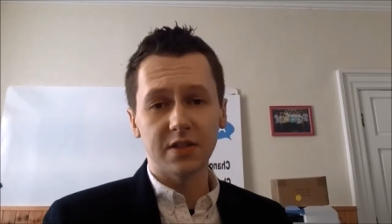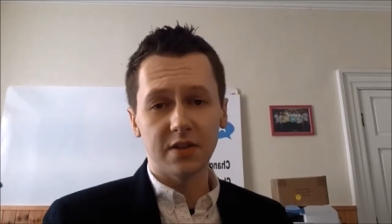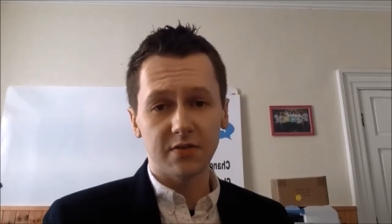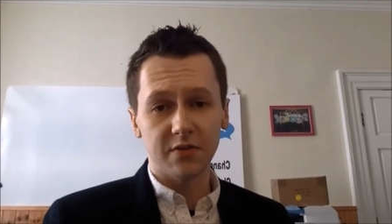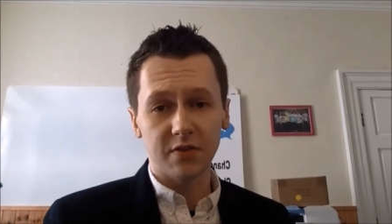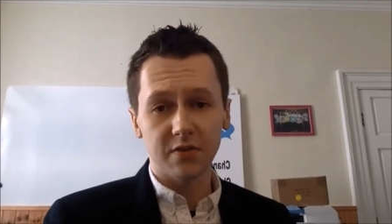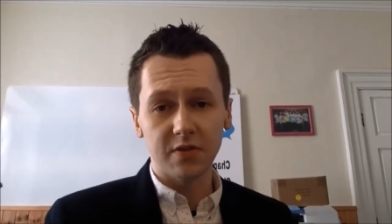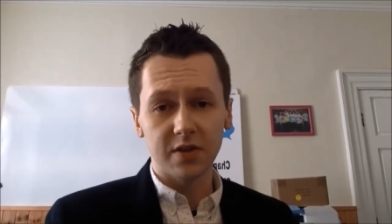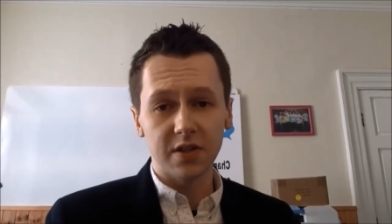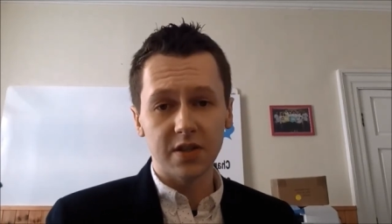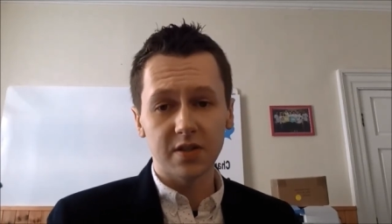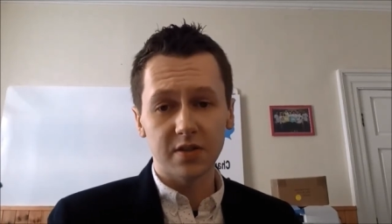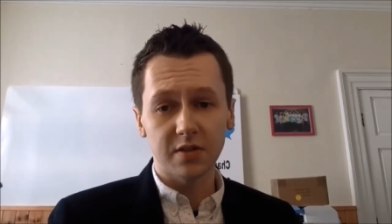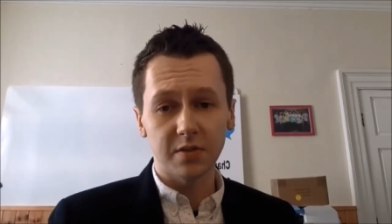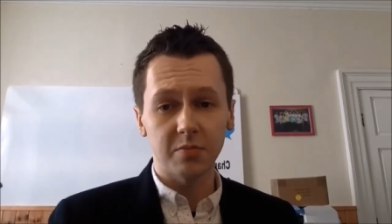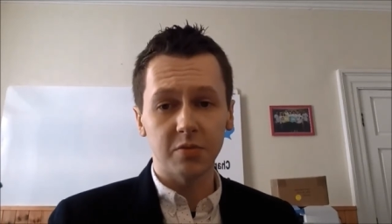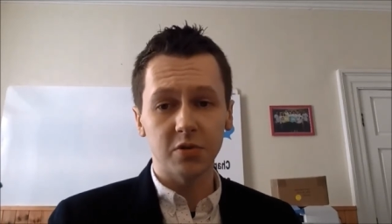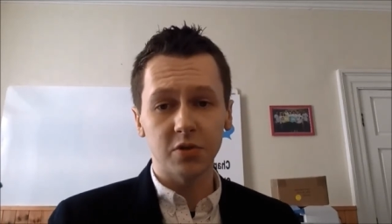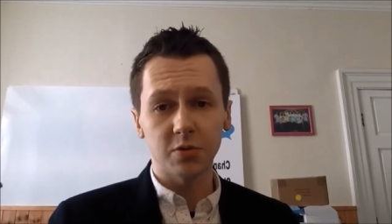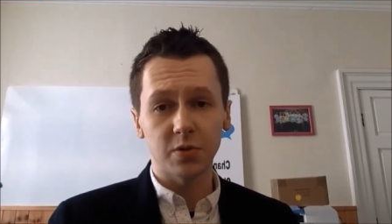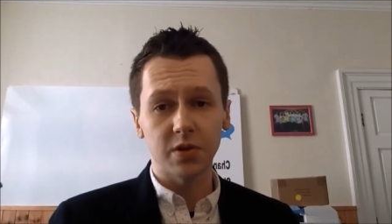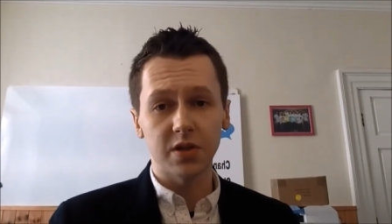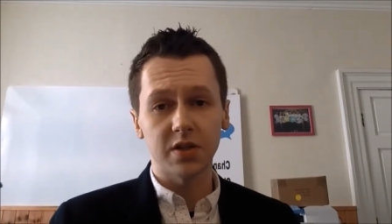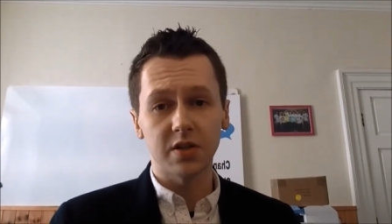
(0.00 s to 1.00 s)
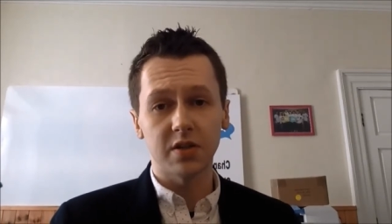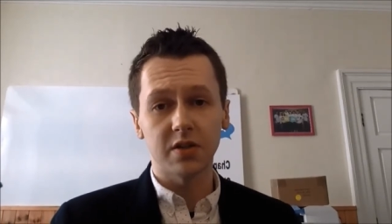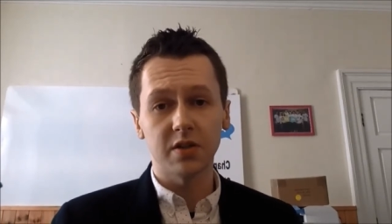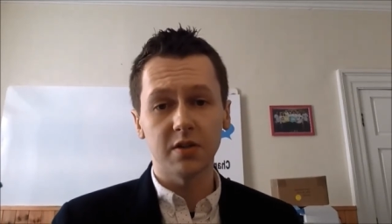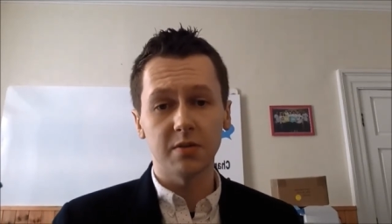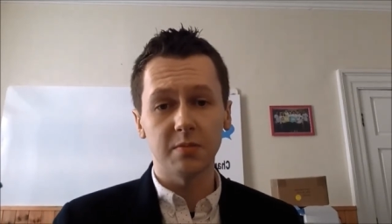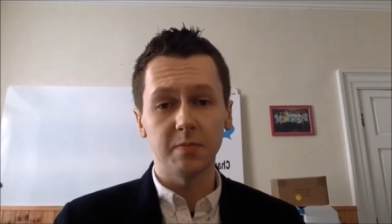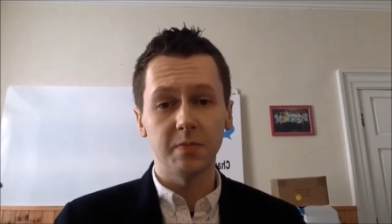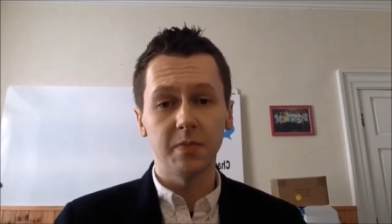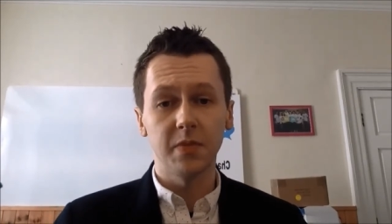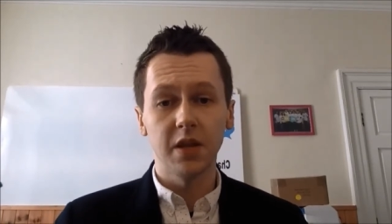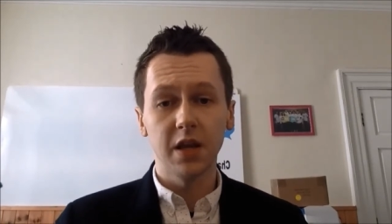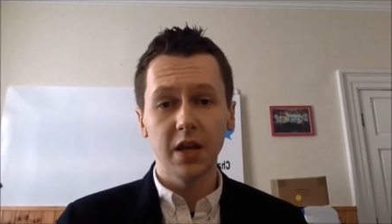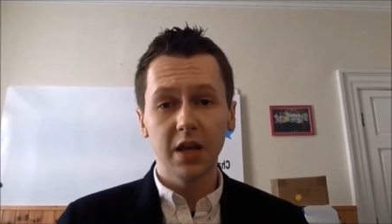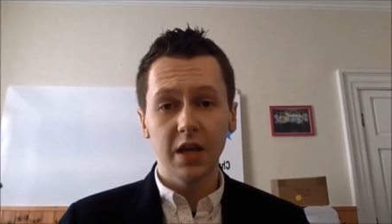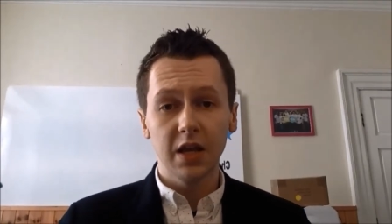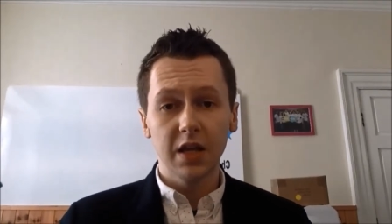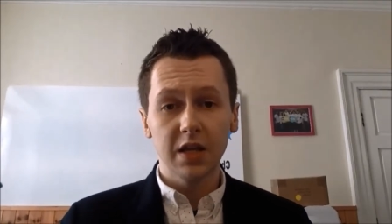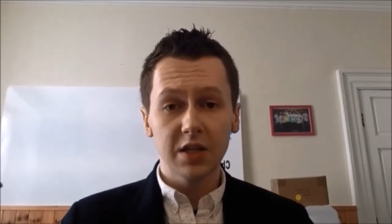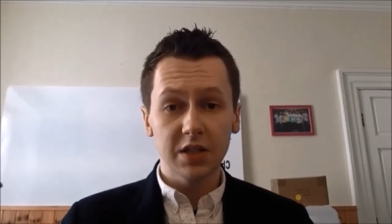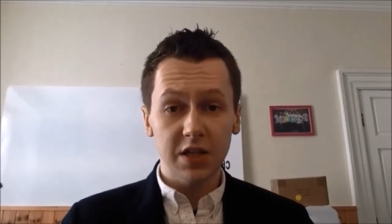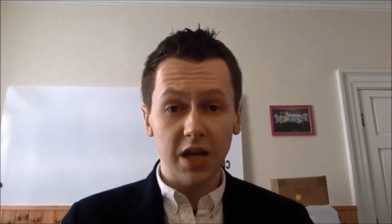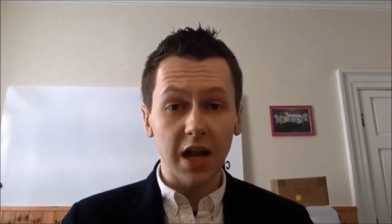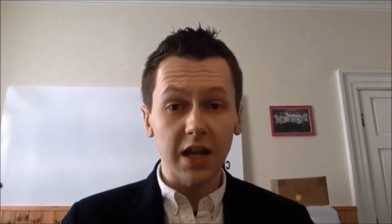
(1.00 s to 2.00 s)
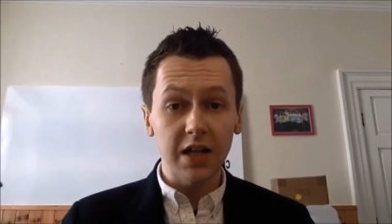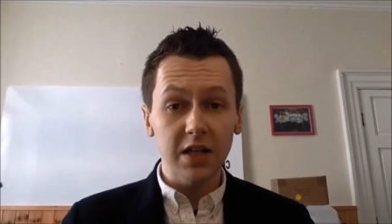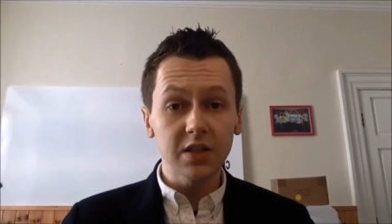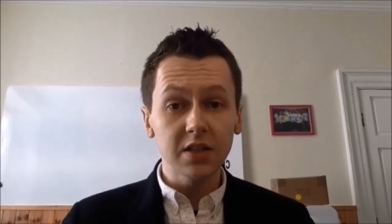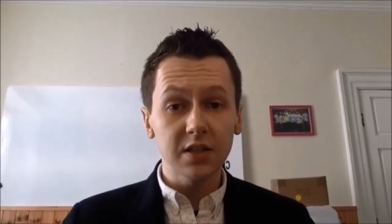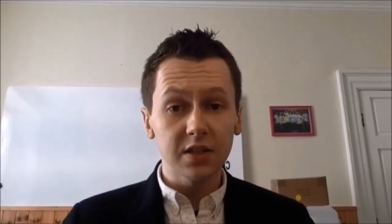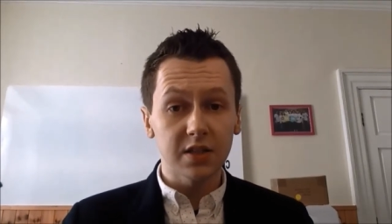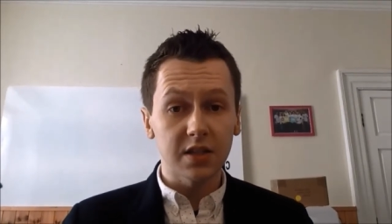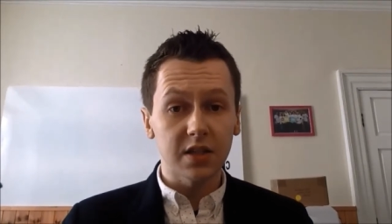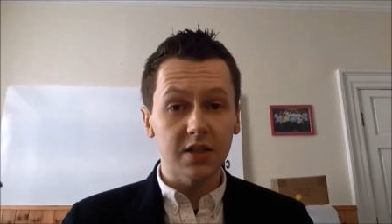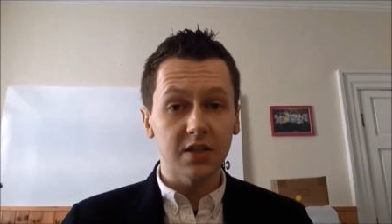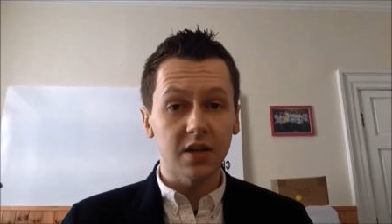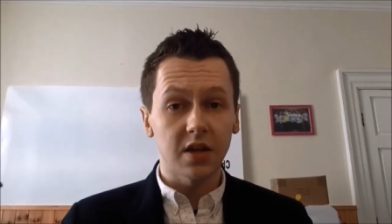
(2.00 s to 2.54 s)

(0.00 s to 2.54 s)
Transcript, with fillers: if there is some short term challenges at